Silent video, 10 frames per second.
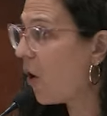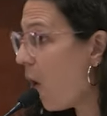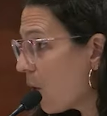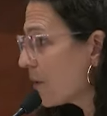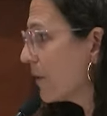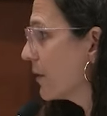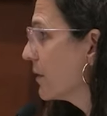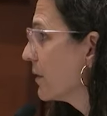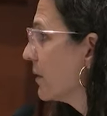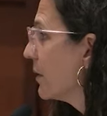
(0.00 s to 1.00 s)
The
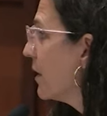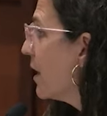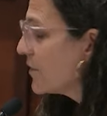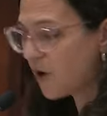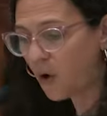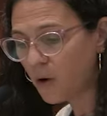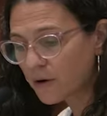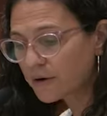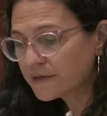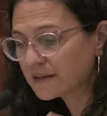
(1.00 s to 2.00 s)
horror
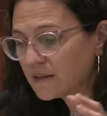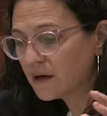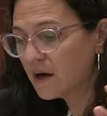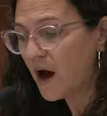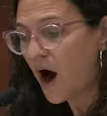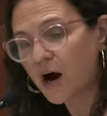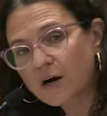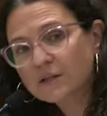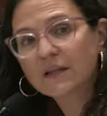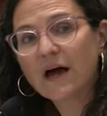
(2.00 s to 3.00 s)
that the
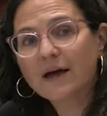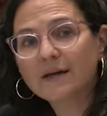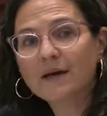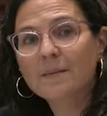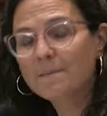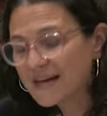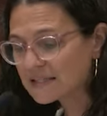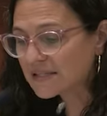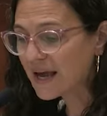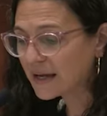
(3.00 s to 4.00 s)
hardline
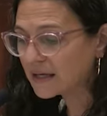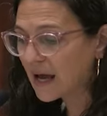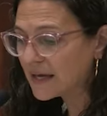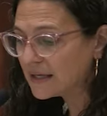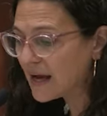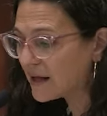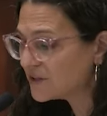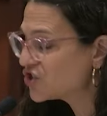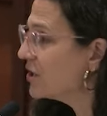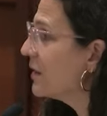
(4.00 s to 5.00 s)
messianic
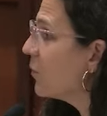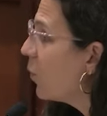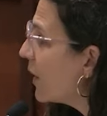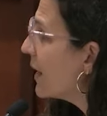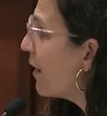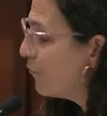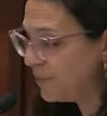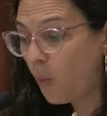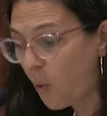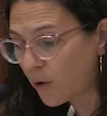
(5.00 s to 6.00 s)
ideology that we have
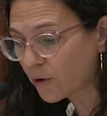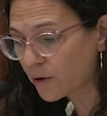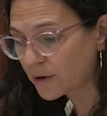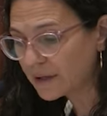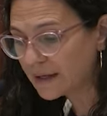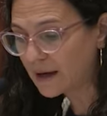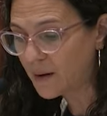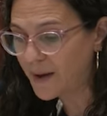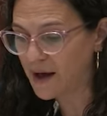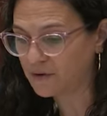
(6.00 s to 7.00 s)
been
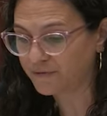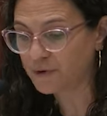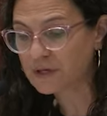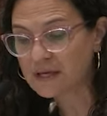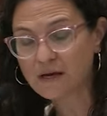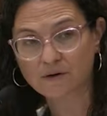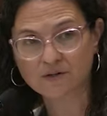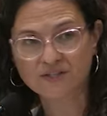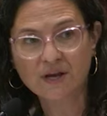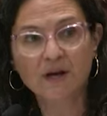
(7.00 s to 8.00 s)
warning about for
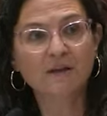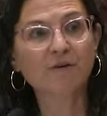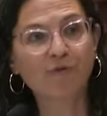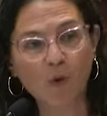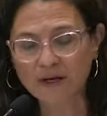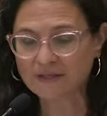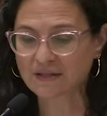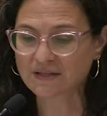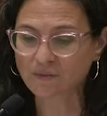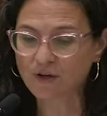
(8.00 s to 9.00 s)
years, the
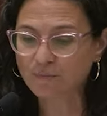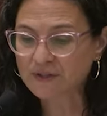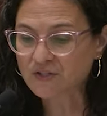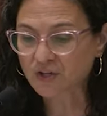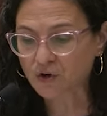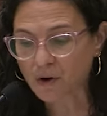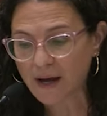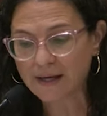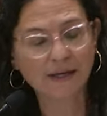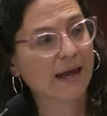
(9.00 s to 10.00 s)
voices that we've been
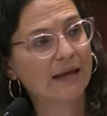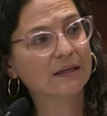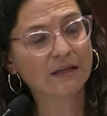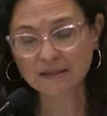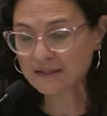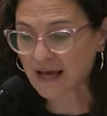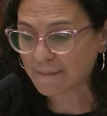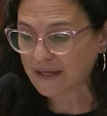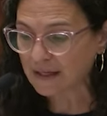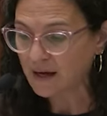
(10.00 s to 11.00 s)
decrying and
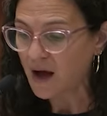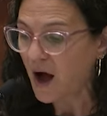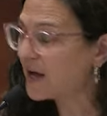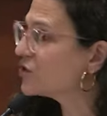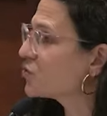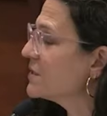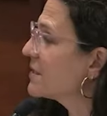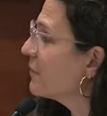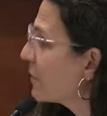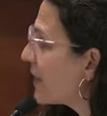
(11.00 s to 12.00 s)
condemning, hundreds
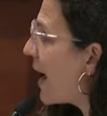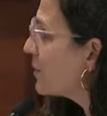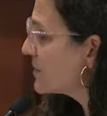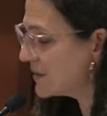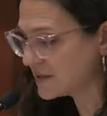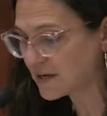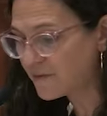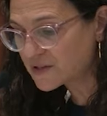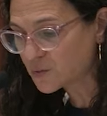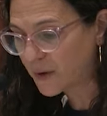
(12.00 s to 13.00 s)
of thousands
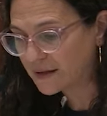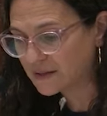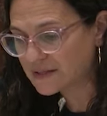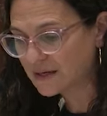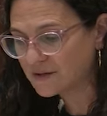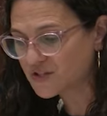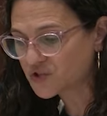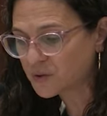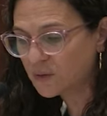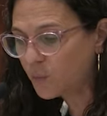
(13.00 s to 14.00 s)
Israelis in the
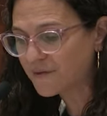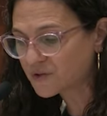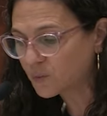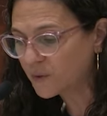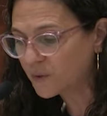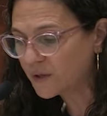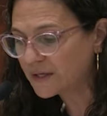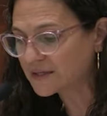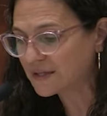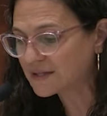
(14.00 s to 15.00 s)
street week after
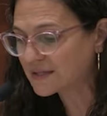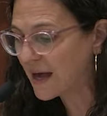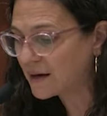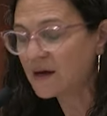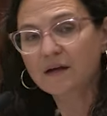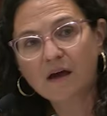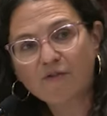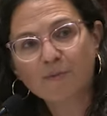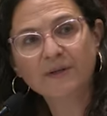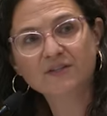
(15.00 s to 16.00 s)
week since that
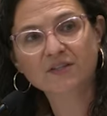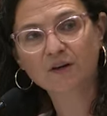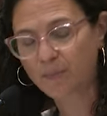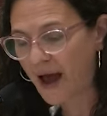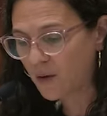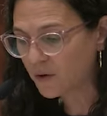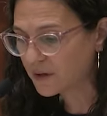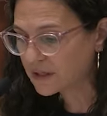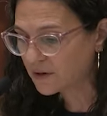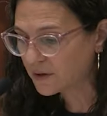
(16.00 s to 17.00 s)
government took
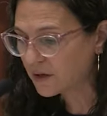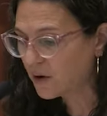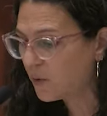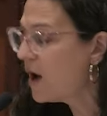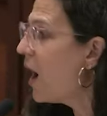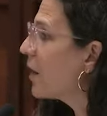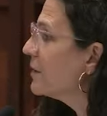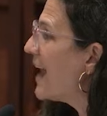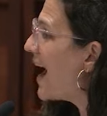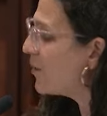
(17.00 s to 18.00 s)
power a year ago,
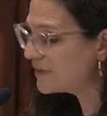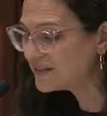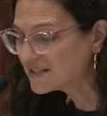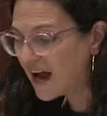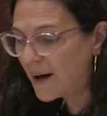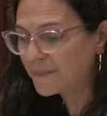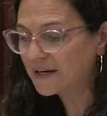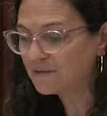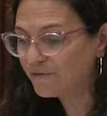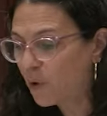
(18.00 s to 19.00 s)
are now the
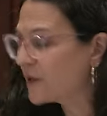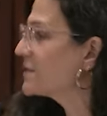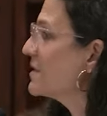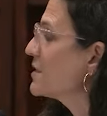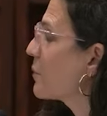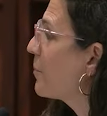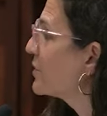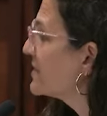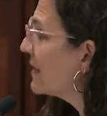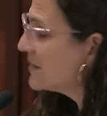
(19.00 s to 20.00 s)
dominant voices
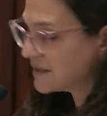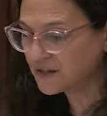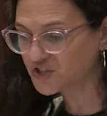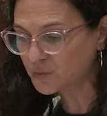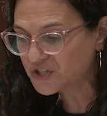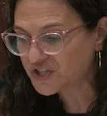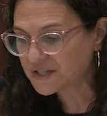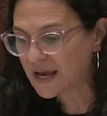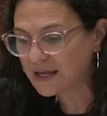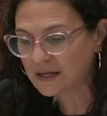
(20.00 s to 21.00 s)
representing the Jewish
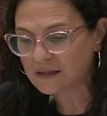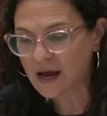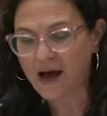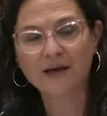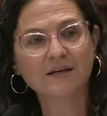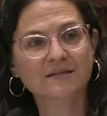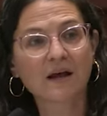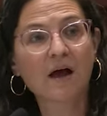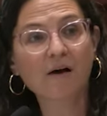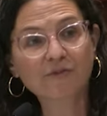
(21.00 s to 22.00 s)
state in the eyes
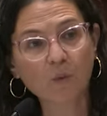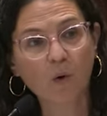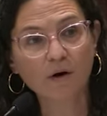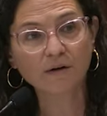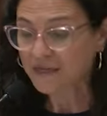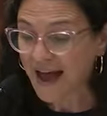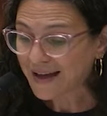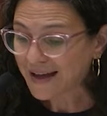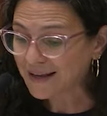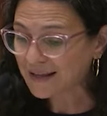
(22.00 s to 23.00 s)
of the world.
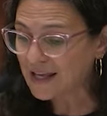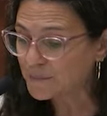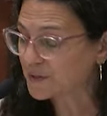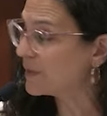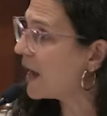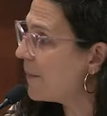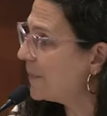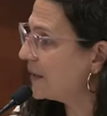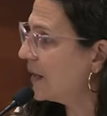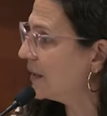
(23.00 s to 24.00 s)
That keeps me
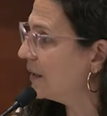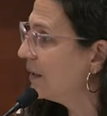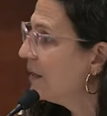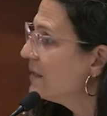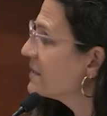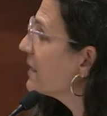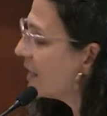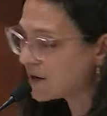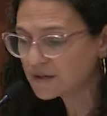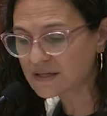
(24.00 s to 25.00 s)
up at night. To
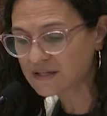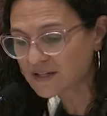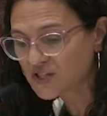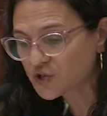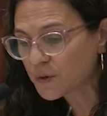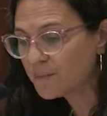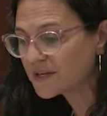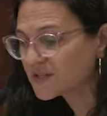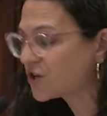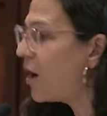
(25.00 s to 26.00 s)
hear these
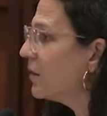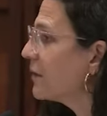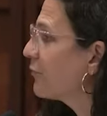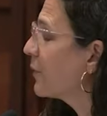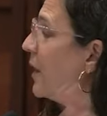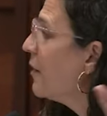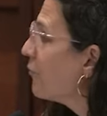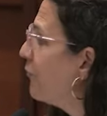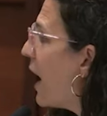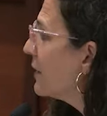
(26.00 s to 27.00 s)
extremists calling for
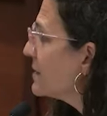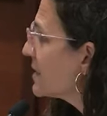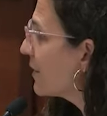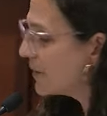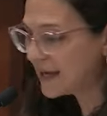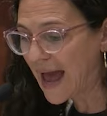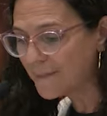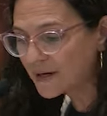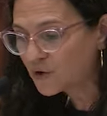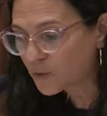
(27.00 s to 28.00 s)
voluntary
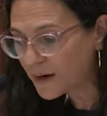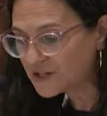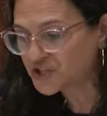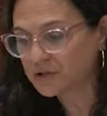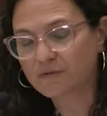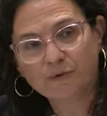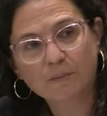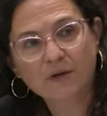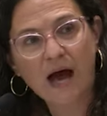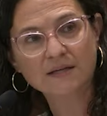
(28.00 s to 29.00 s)
emigration
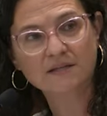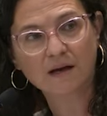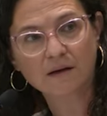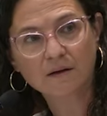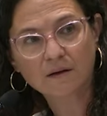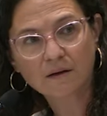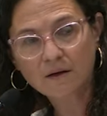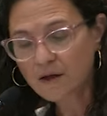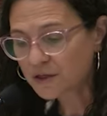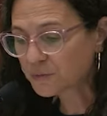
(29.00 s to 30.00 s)
from Gaza,
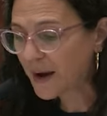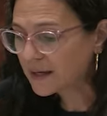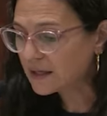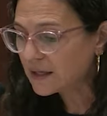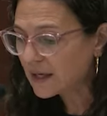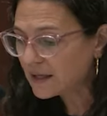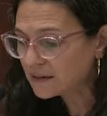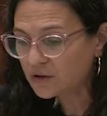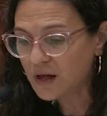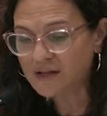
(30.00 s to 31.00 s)
threatening
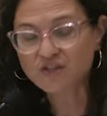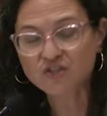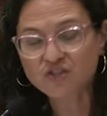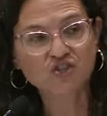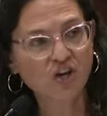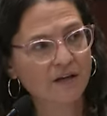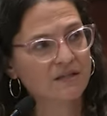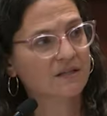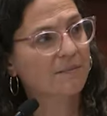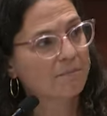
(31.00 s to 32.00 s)
illegal,
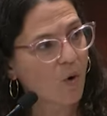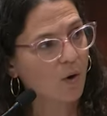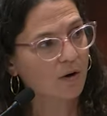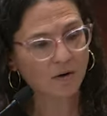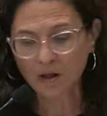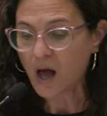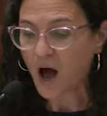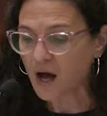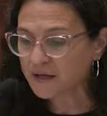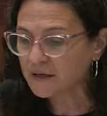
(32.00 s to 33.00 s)
unjust, immoral,
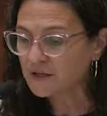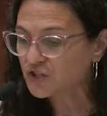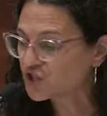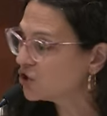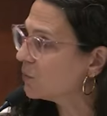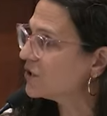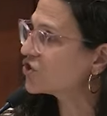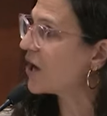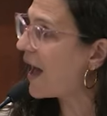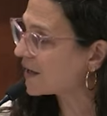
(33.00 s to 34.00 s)

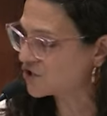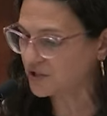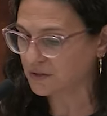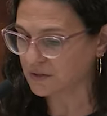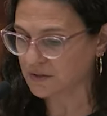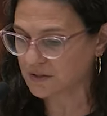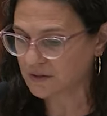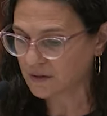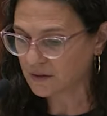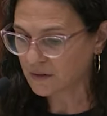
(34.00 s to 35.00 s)
un-Jewish
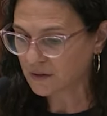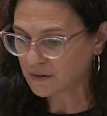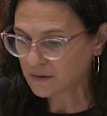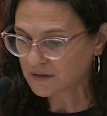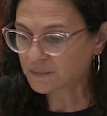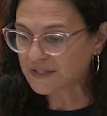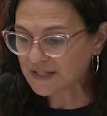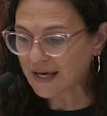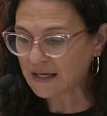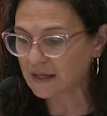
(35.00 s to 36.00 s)
actions to be
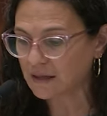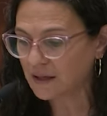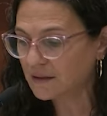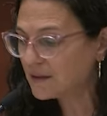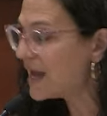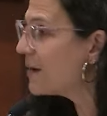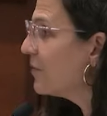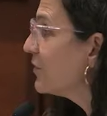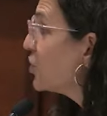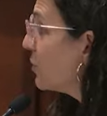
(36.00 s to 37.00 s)
taken in the name
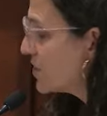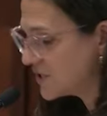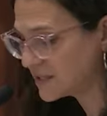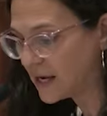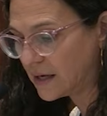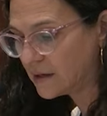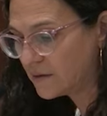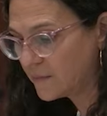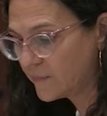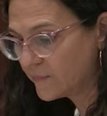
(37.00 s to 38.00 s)
of the Jewish state,